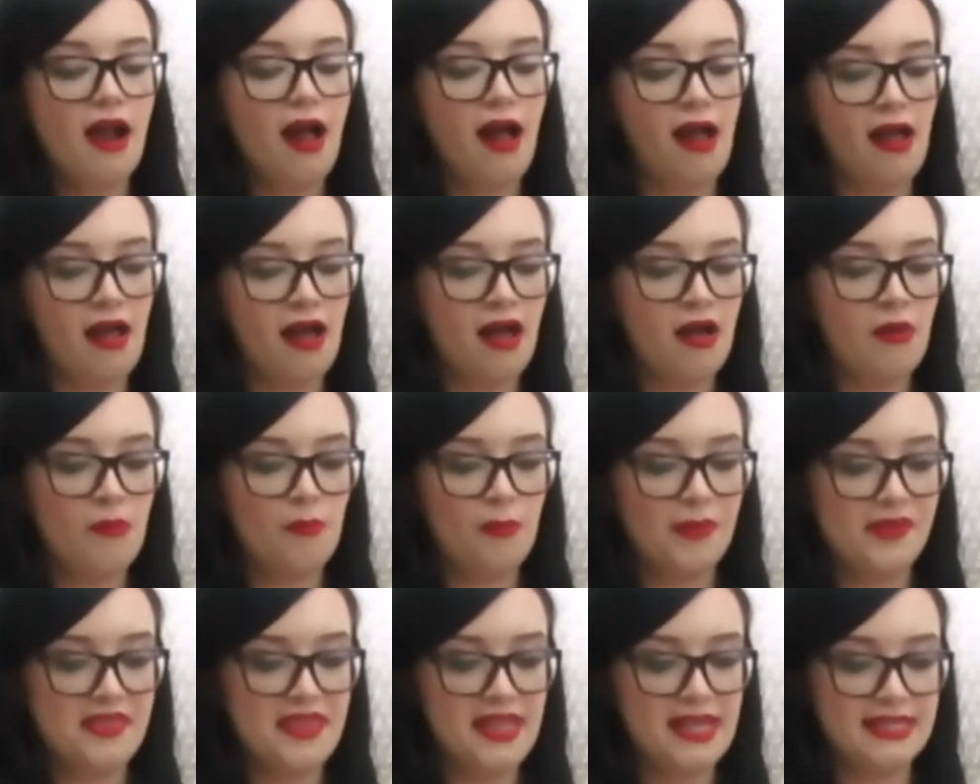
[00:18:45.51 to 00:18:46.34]

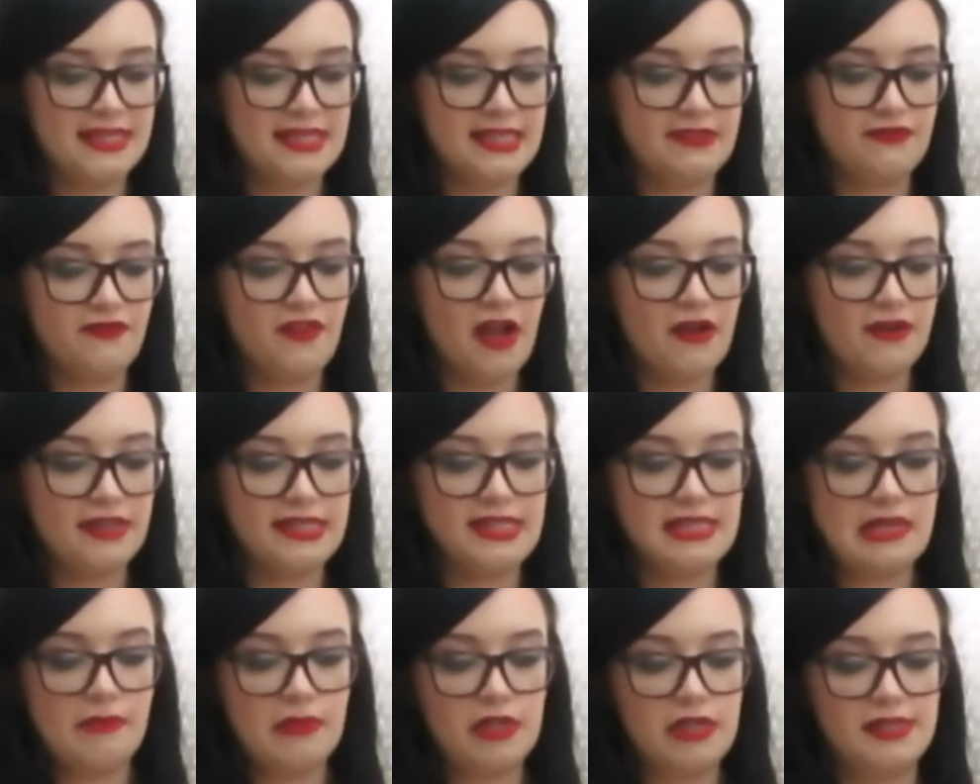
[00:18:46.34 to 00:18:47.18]
But this is very
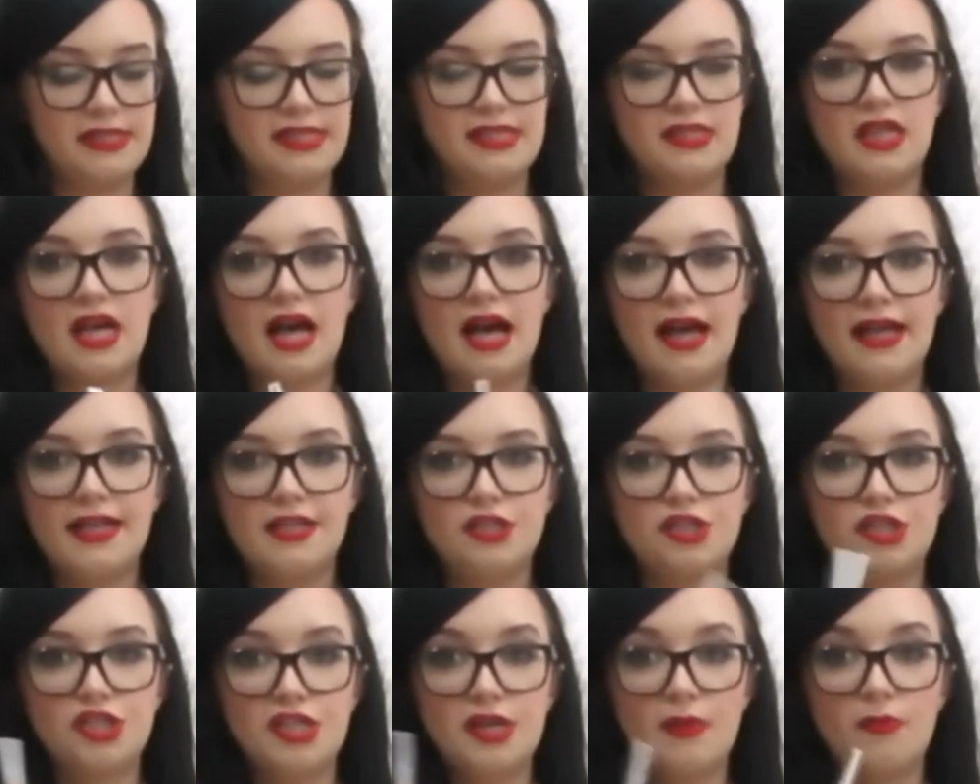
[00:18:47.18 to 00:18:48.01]
similar to that.
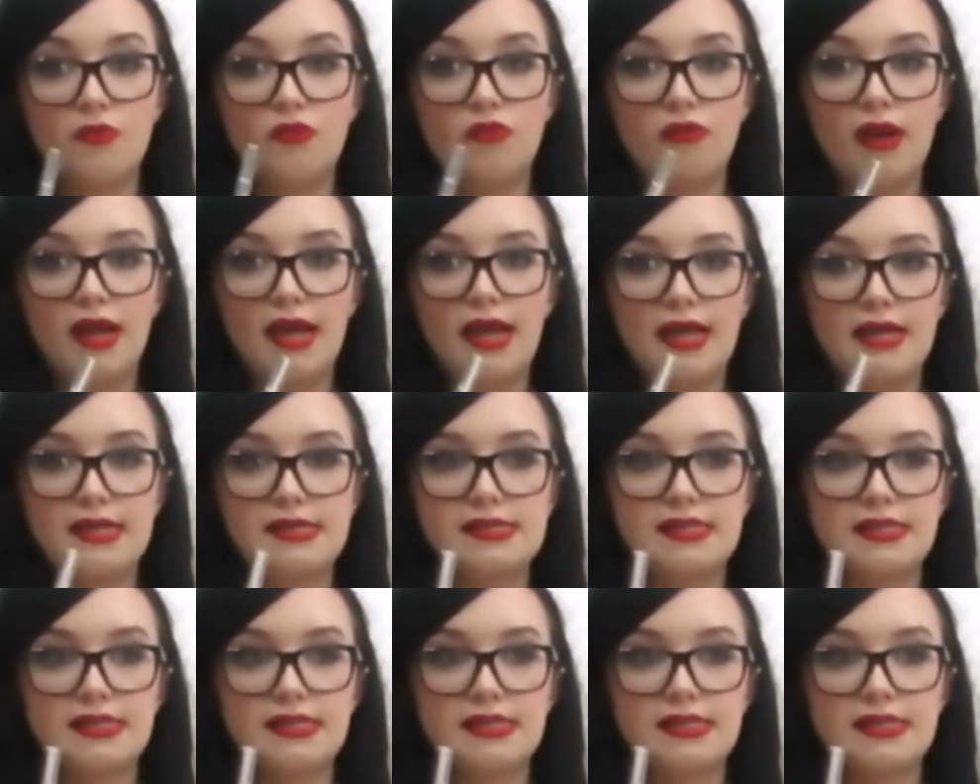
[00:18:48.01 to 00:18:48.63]
It's shimmery.